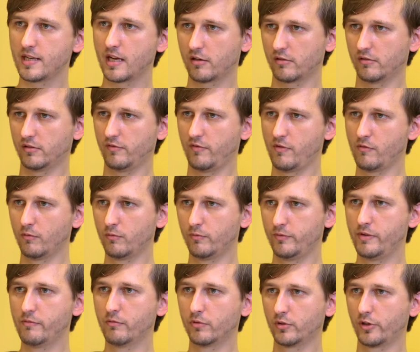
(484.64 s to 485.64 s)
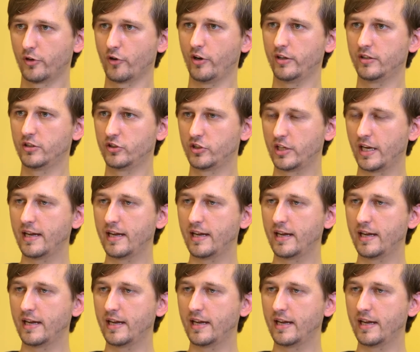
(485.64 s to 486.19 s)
second we would create